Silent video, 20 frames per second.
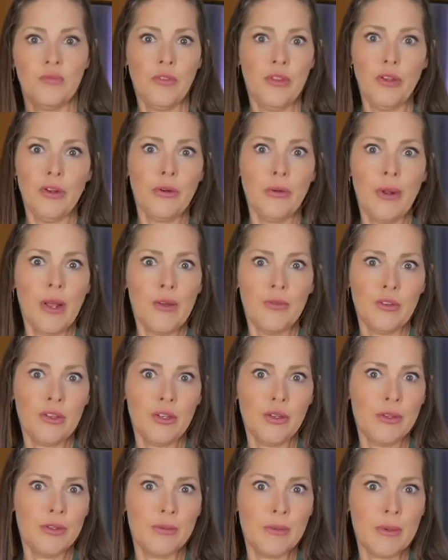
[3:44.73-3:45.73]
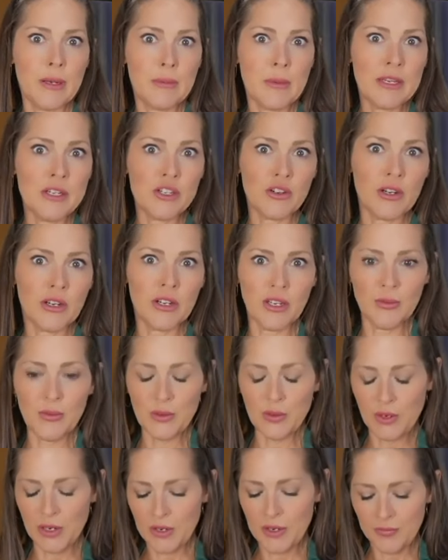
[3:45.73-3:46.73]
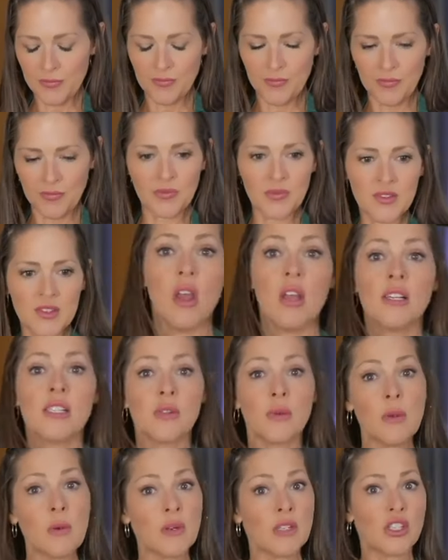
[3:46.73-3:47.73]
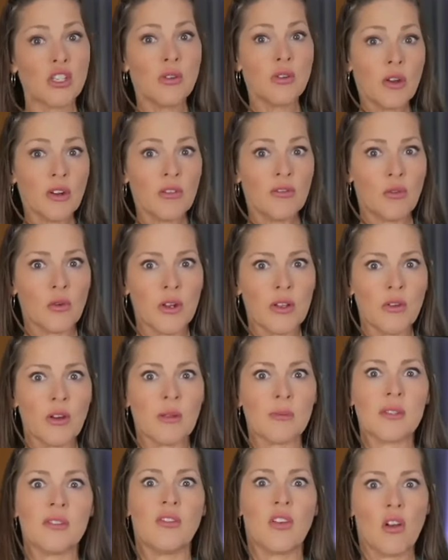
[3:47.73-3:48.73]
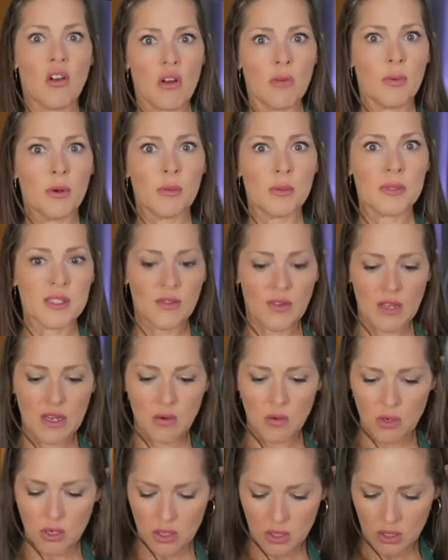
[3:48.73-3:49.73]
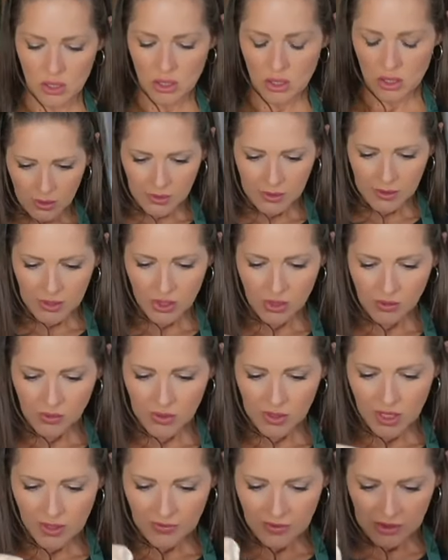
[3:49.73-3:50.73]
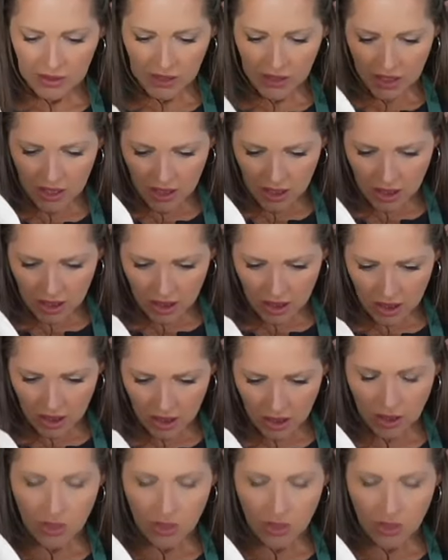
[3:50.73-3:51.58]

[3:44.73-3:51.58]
you don't have to use many measuring cups, right? So we want 240 grams of all-purpose flour. It's 217.